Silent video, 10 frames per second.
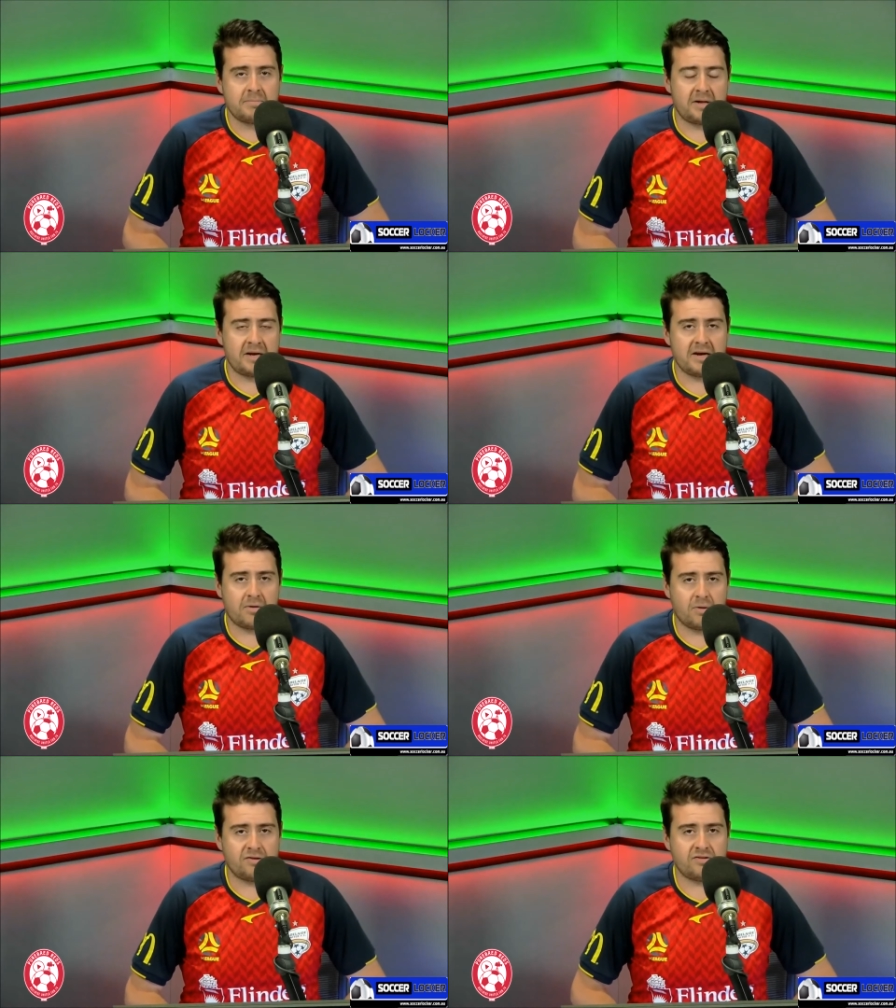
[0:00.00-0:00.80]
Plenty of
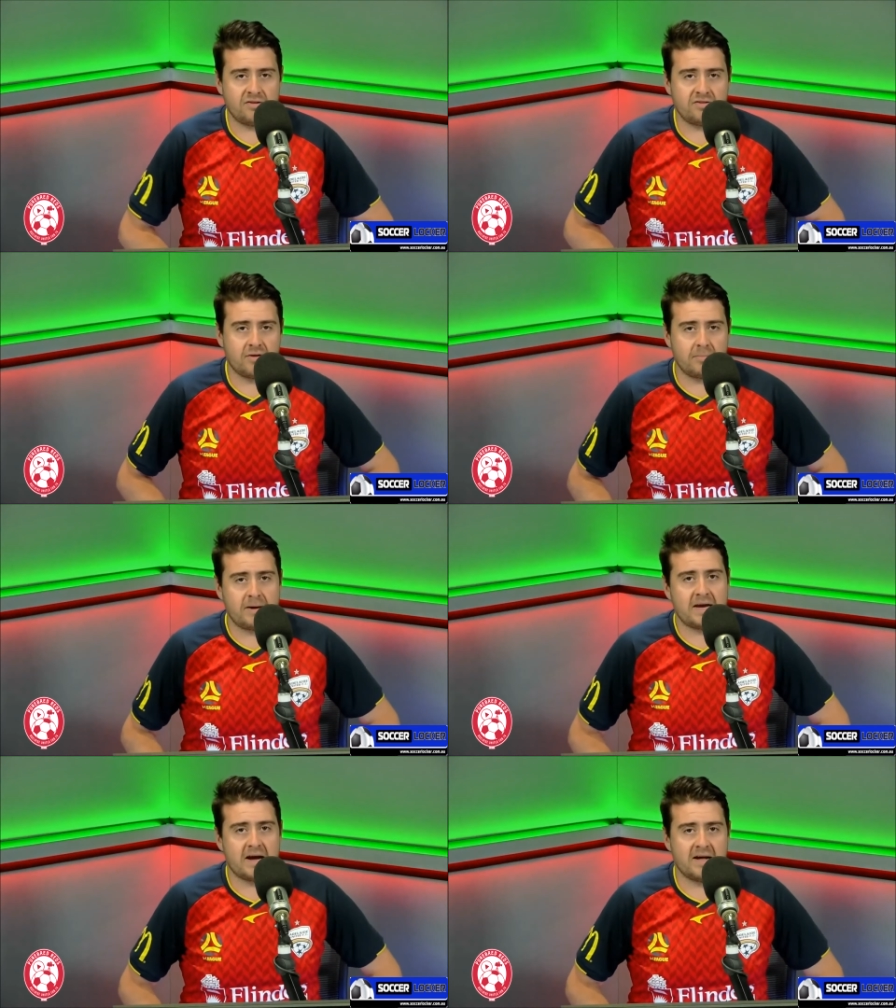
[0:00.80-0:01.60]
questions, not
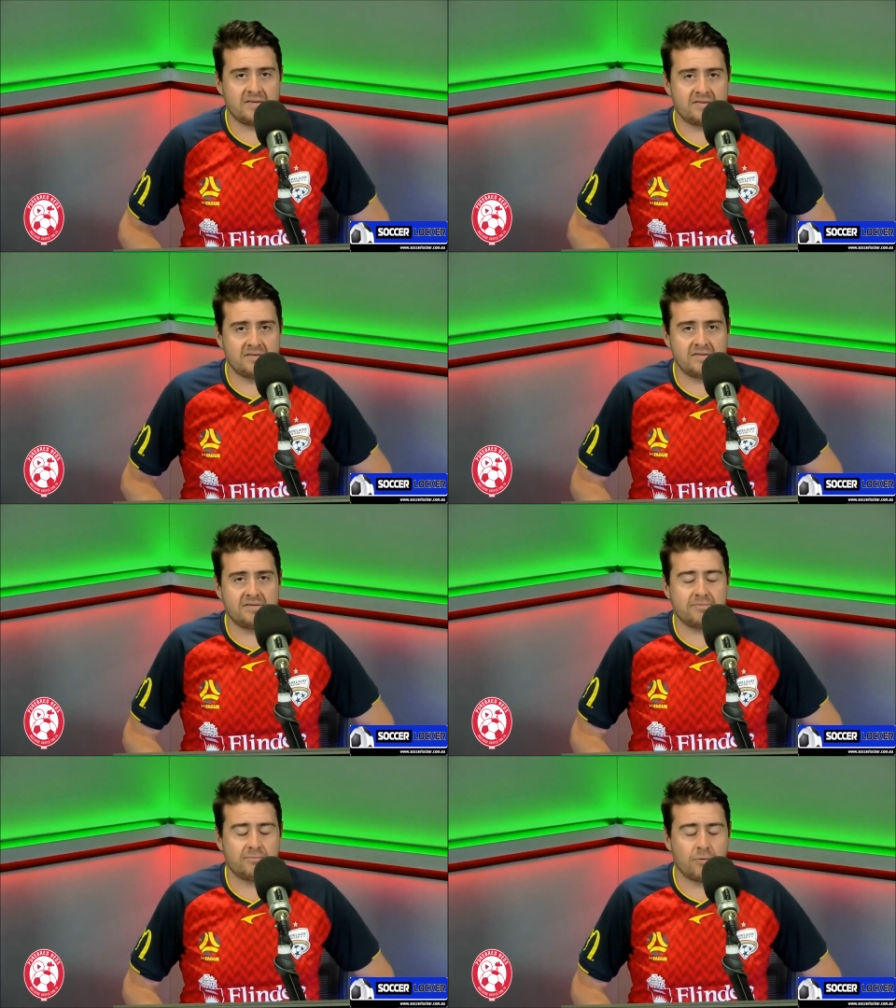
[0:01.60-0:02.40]
many
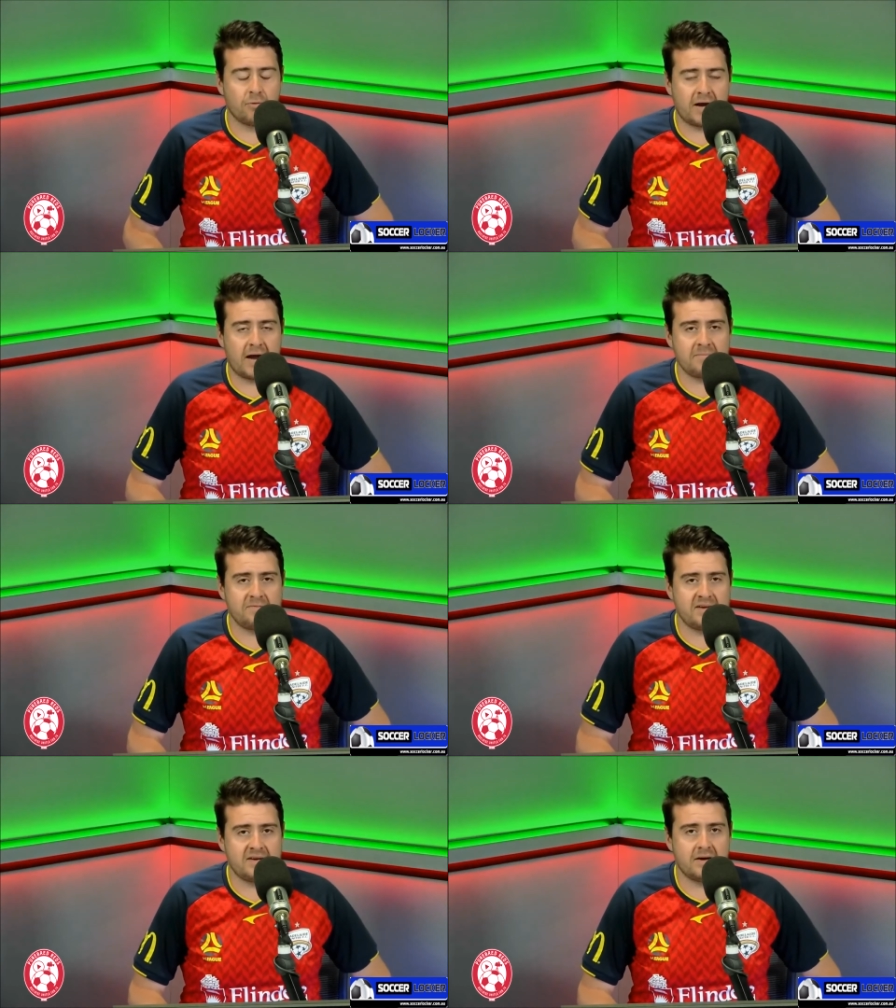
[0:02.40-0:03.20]
answers. Four
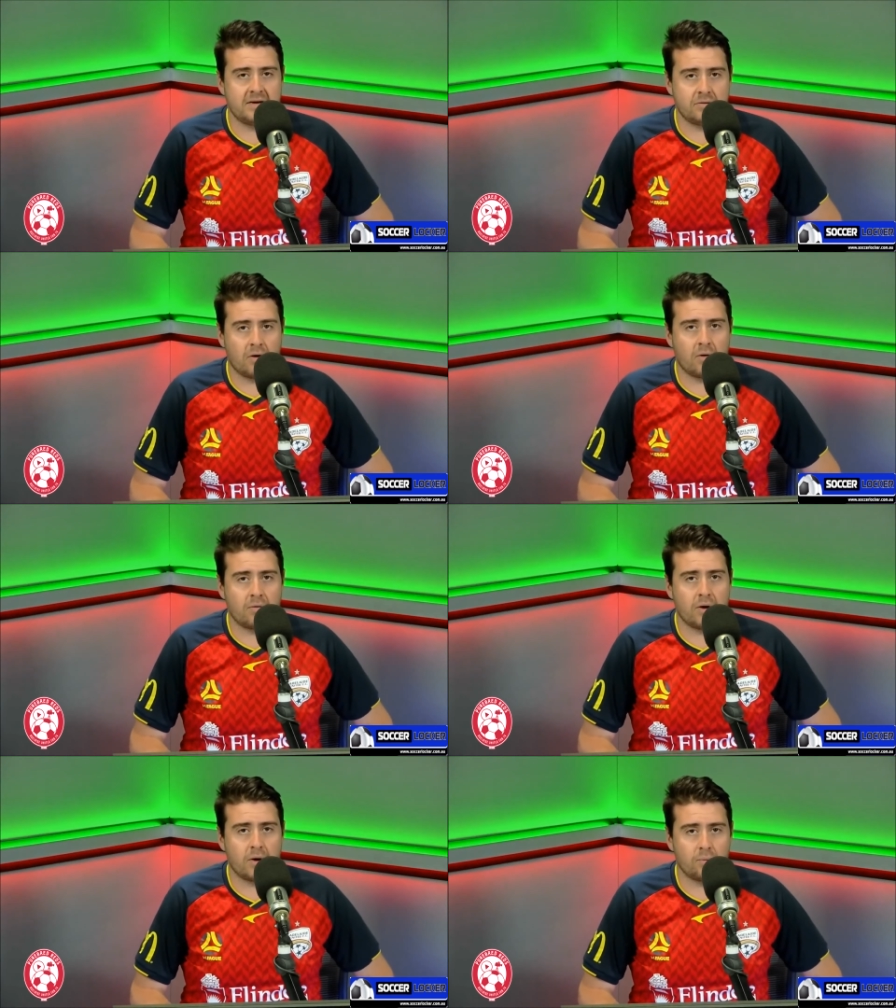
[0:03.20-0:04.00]
games in,
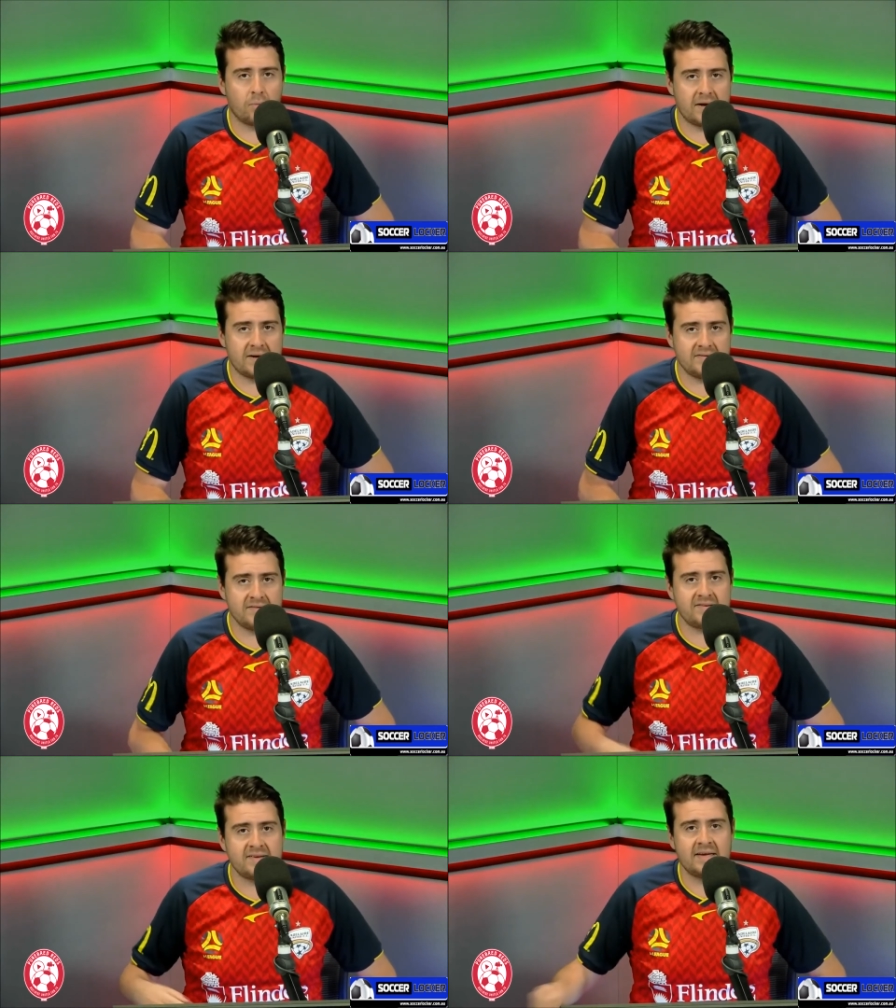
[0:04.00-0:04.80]
no
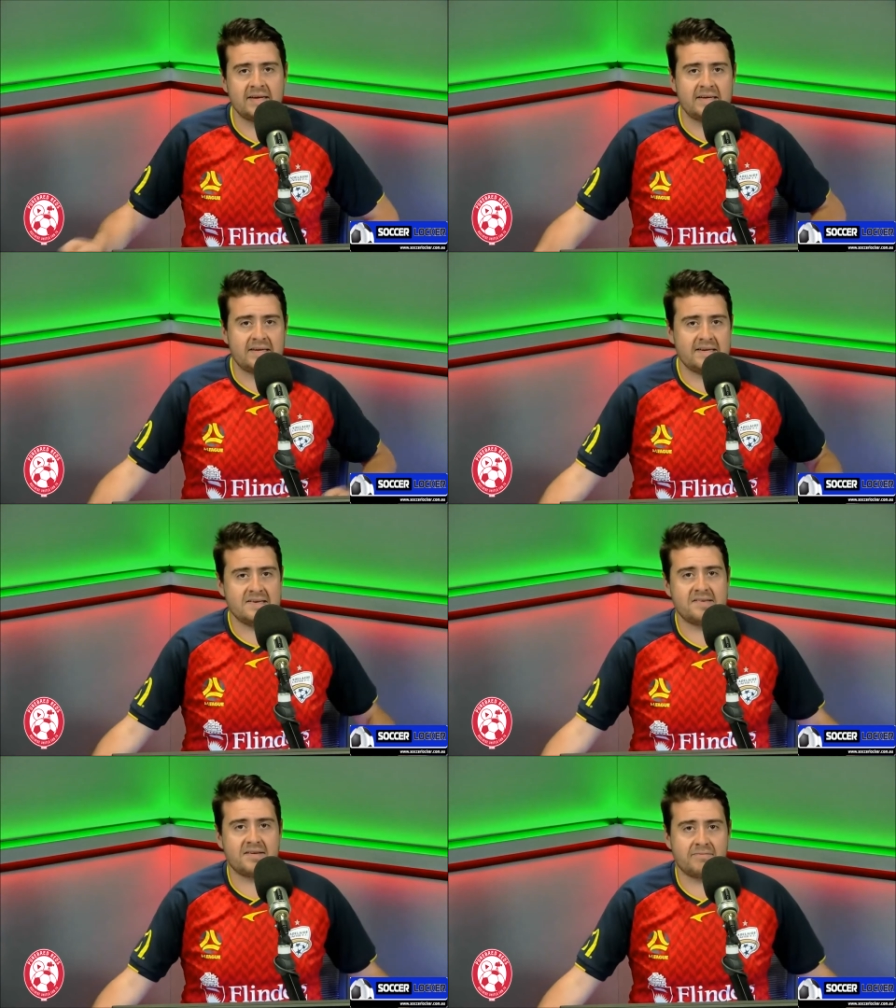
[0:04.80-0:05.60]
wins
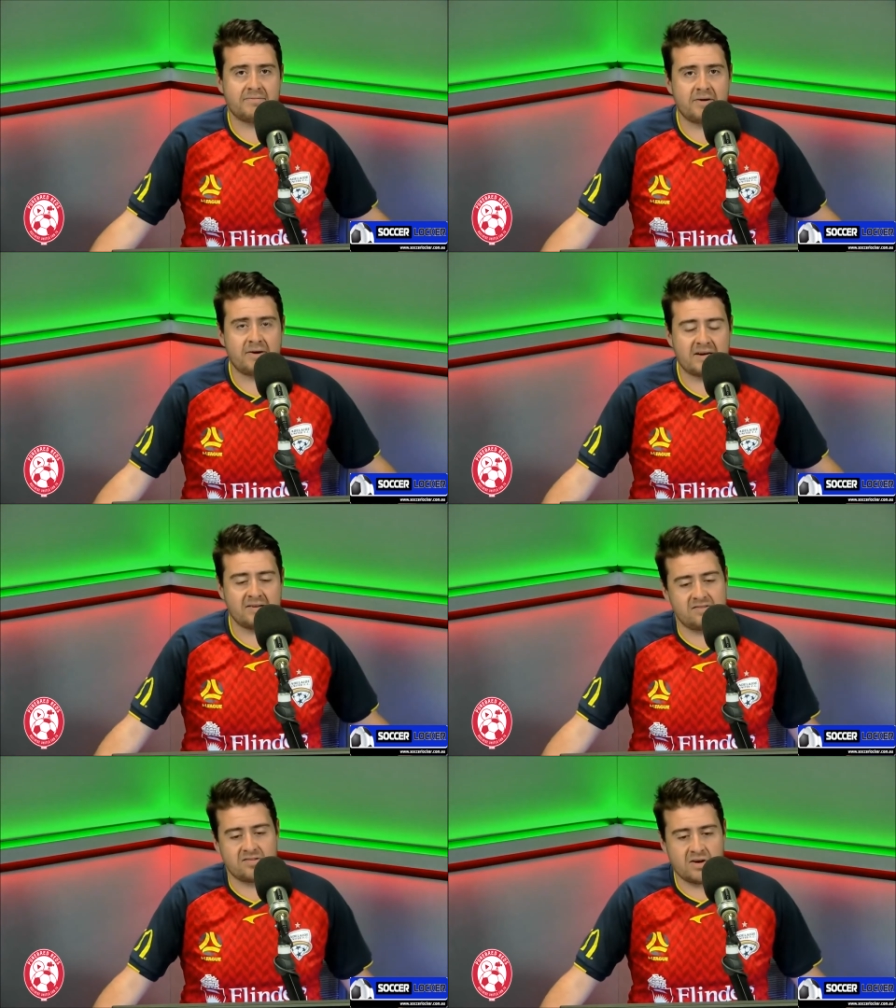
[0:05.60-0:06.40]
is very
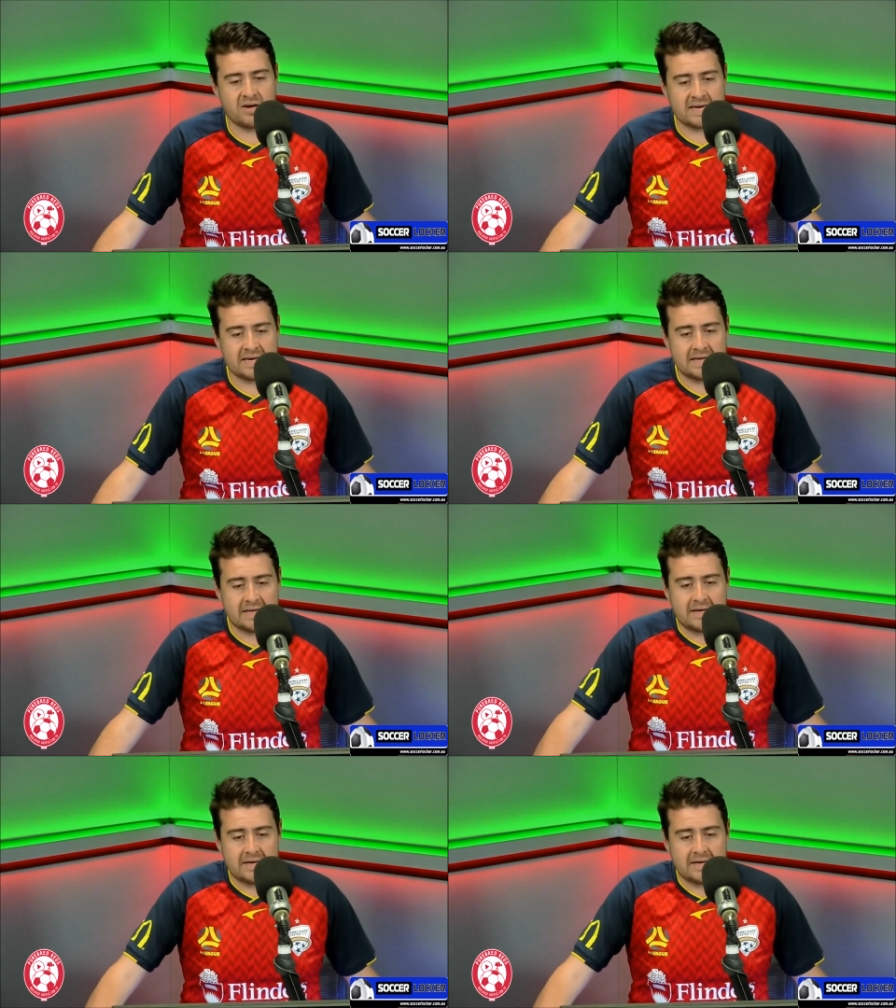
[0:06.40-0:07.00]
concerning.